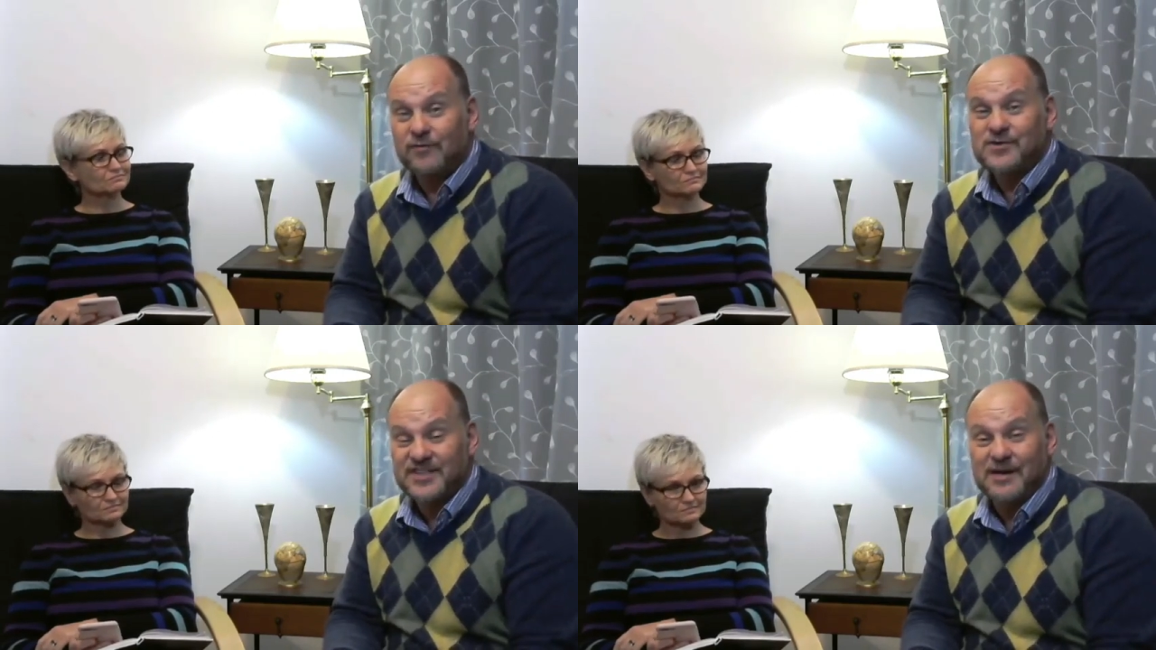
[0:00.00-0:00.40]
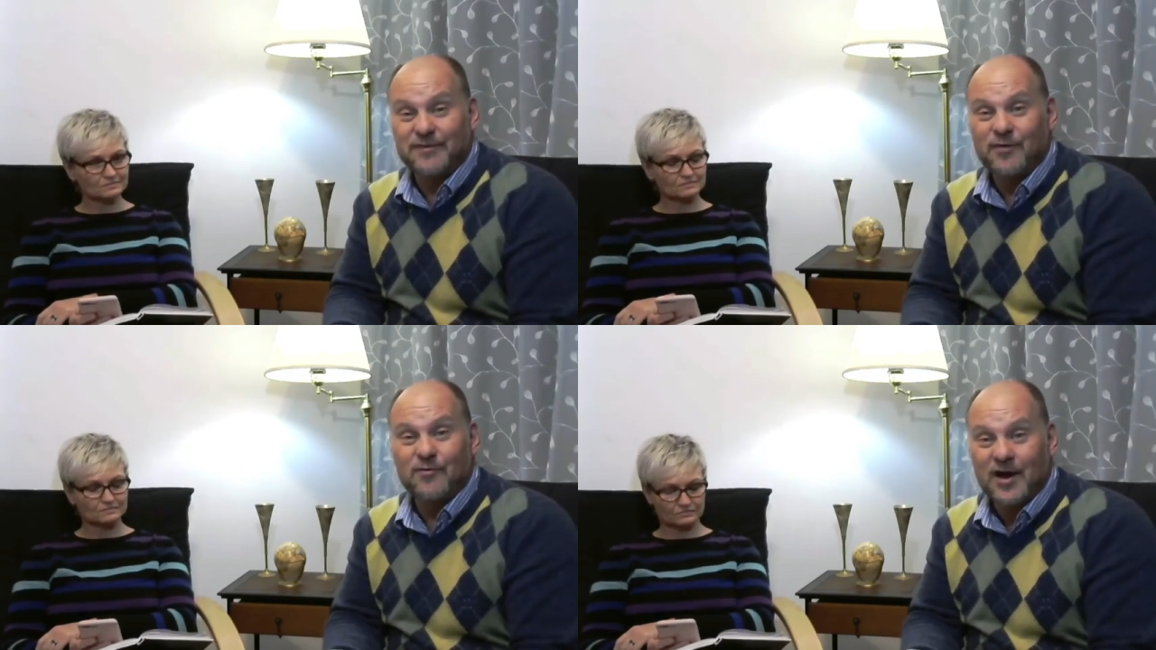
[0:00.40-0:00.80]

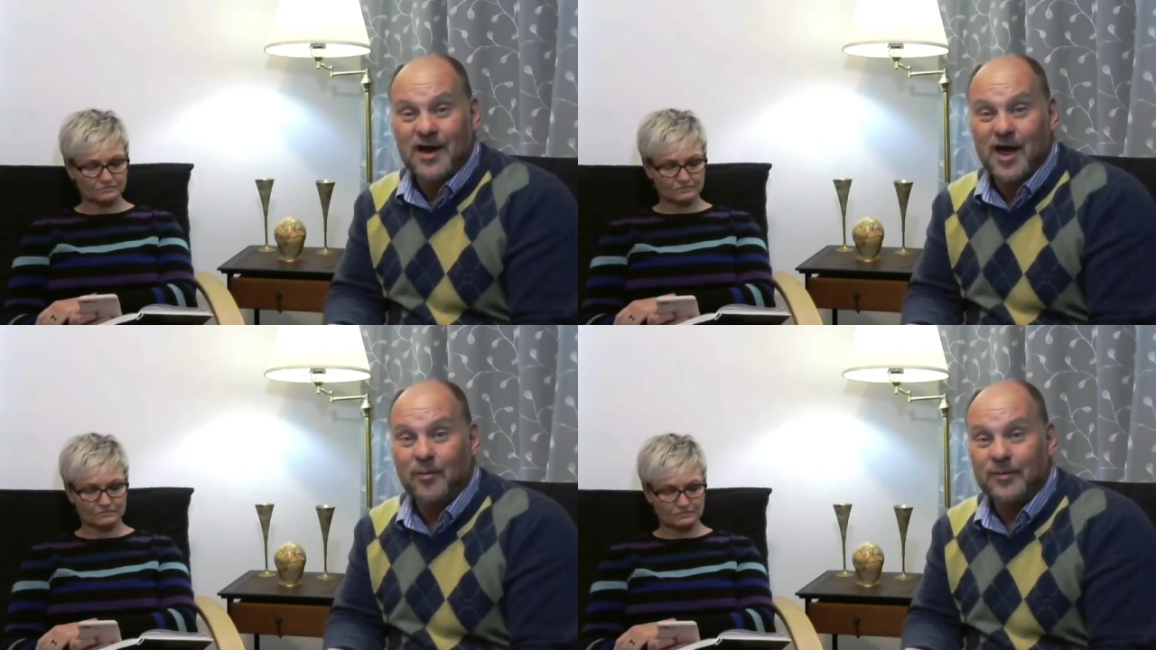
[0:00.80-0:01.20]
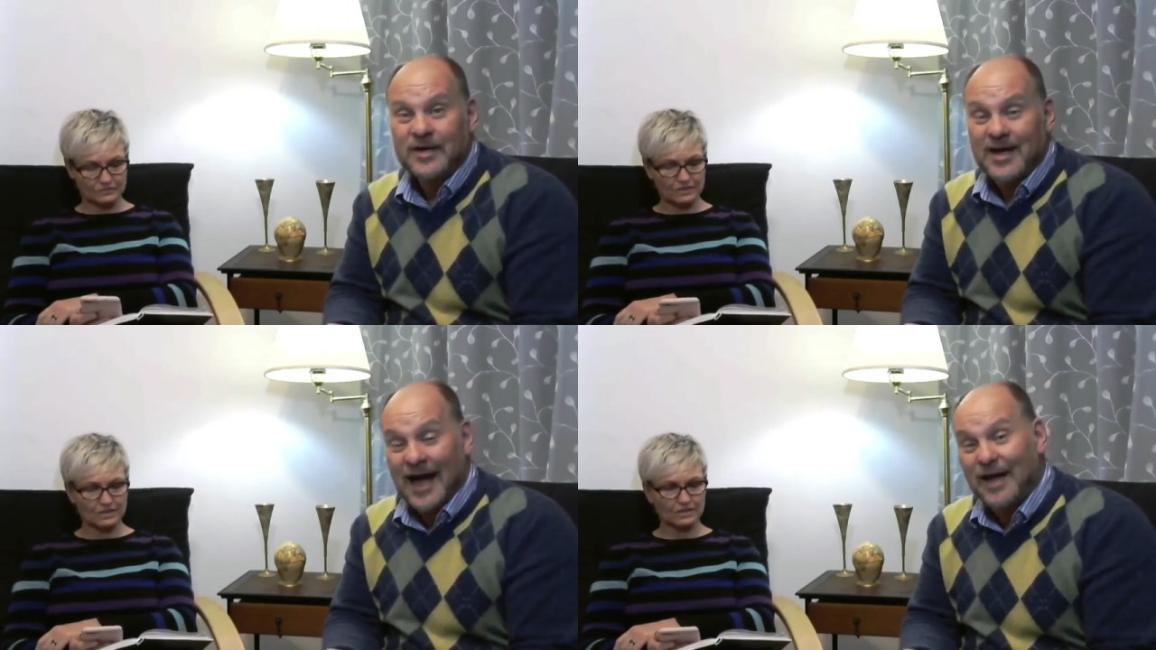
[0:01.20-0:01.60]
Speaker 1: suffering right now,
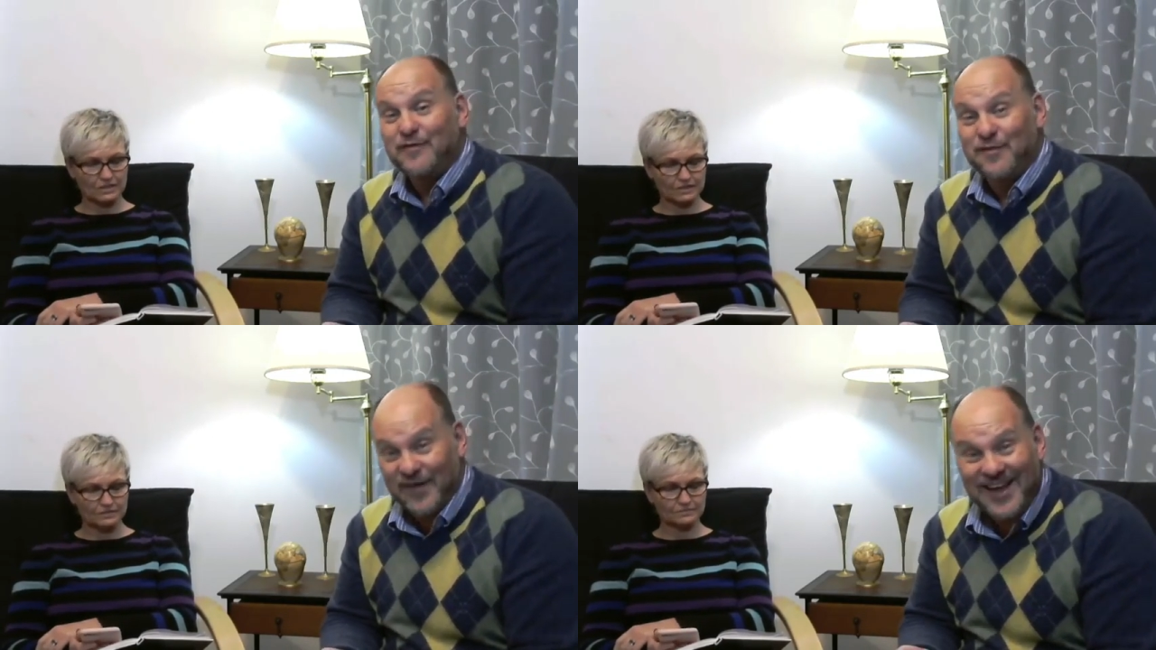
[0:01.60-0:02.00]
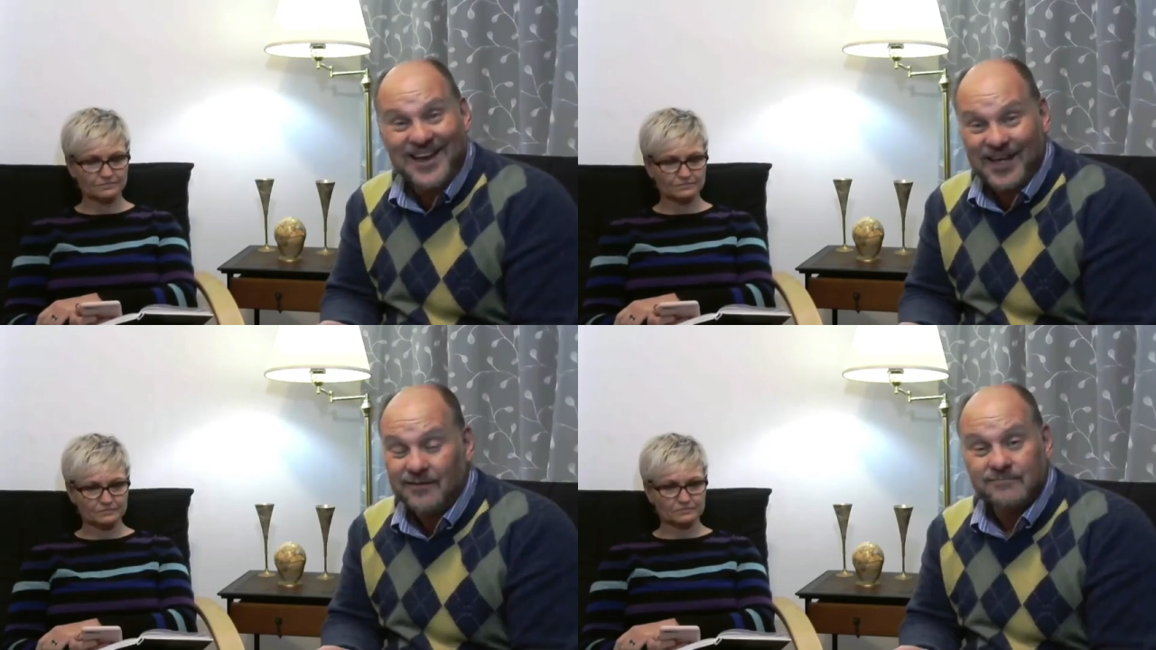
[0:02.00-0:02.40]

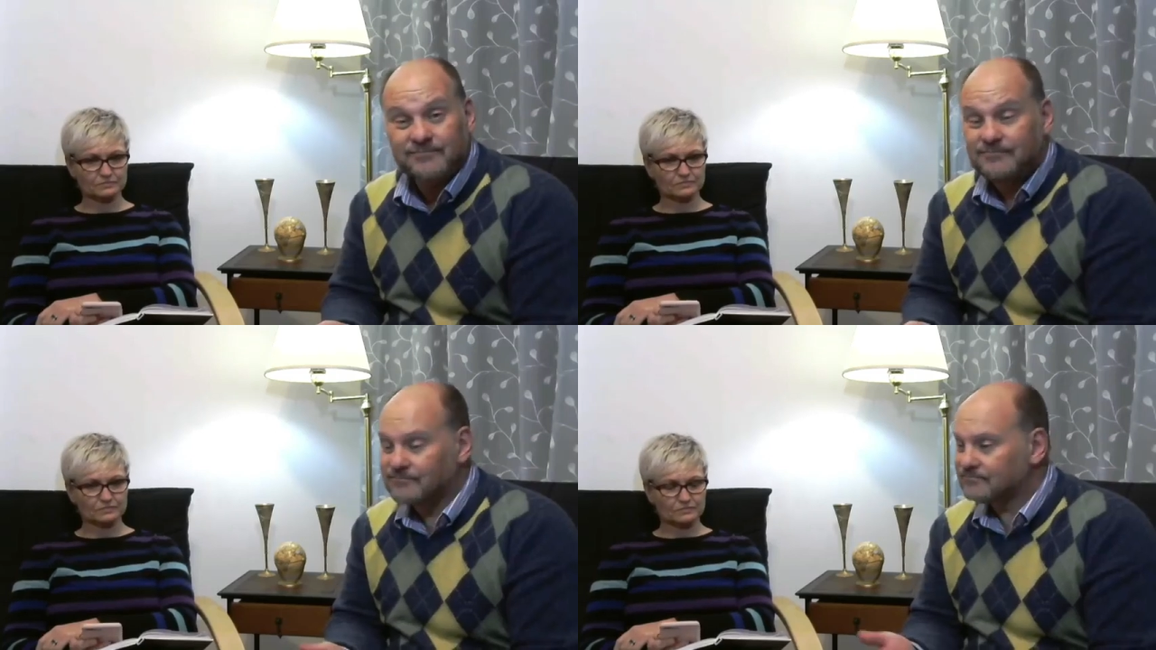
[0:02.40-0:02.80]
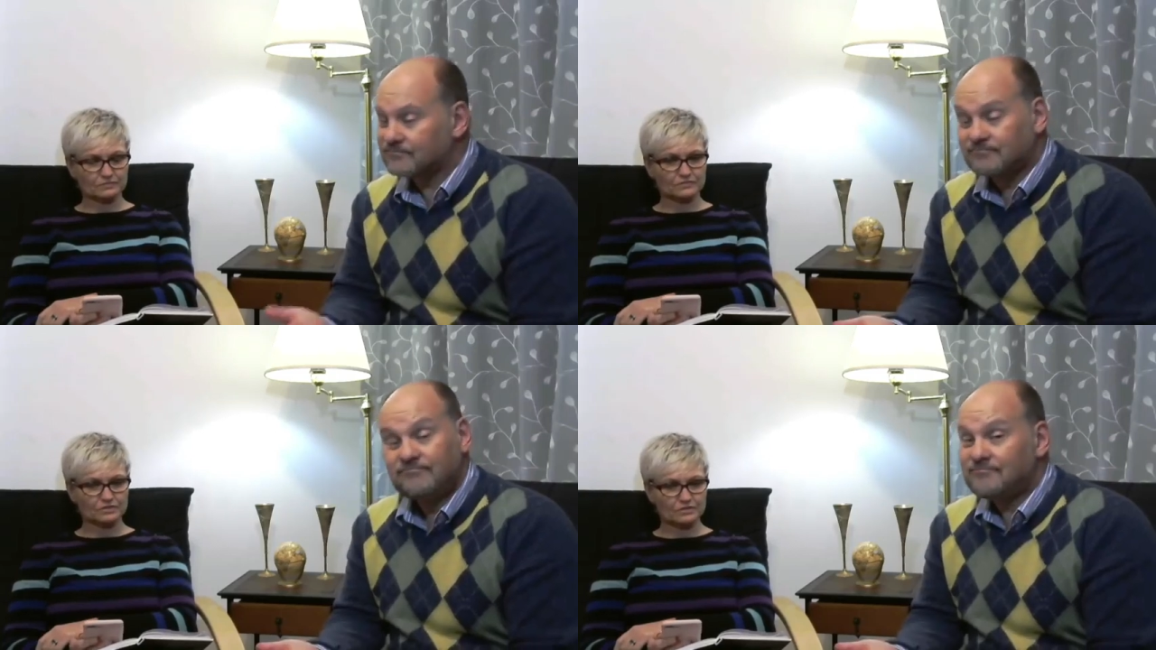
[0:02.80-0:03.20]
unfairly,
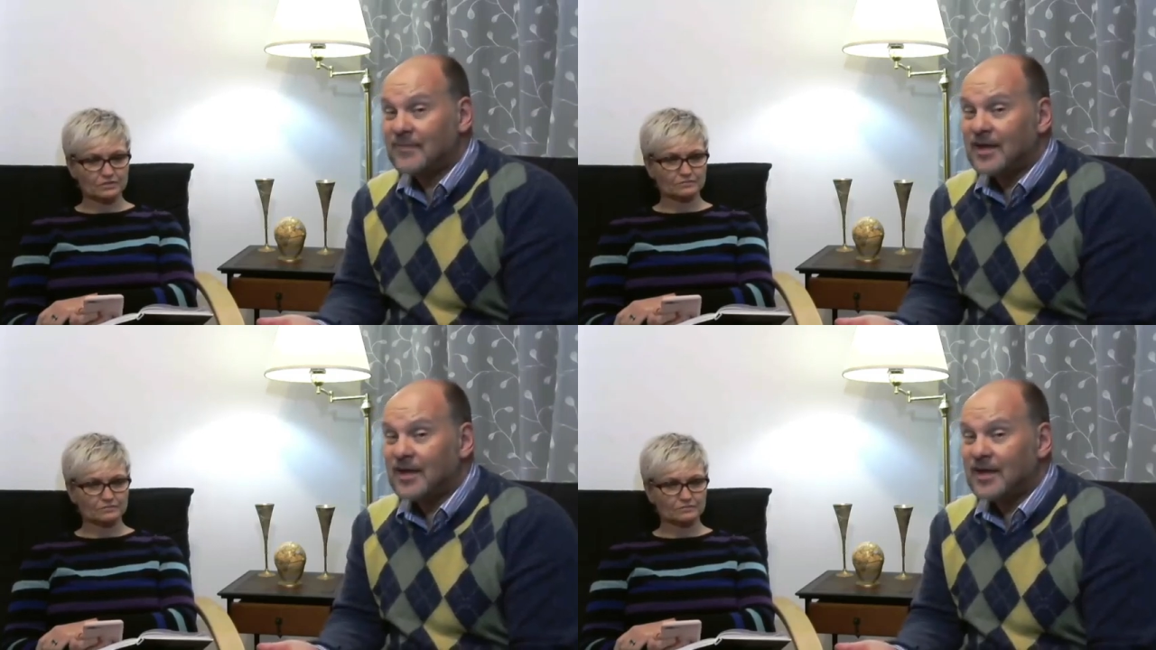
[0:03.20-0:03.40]
sure.